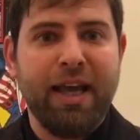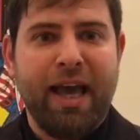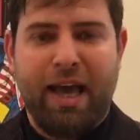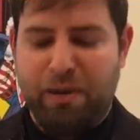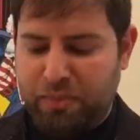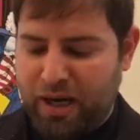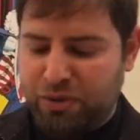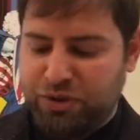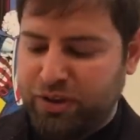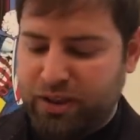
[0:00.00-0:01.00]
And when I
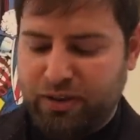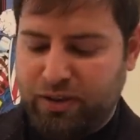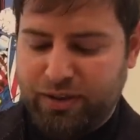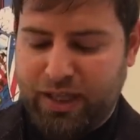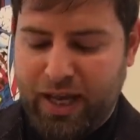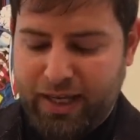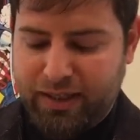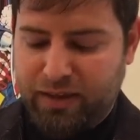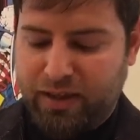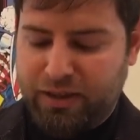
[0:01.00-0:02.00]
was looking
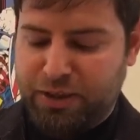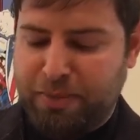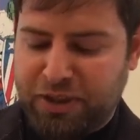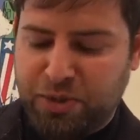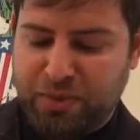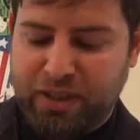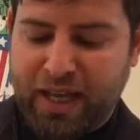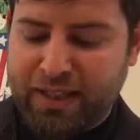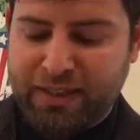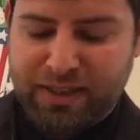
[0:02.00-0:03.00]
online, uh, especially with a
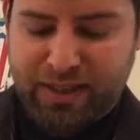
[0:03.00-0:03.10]
lot of these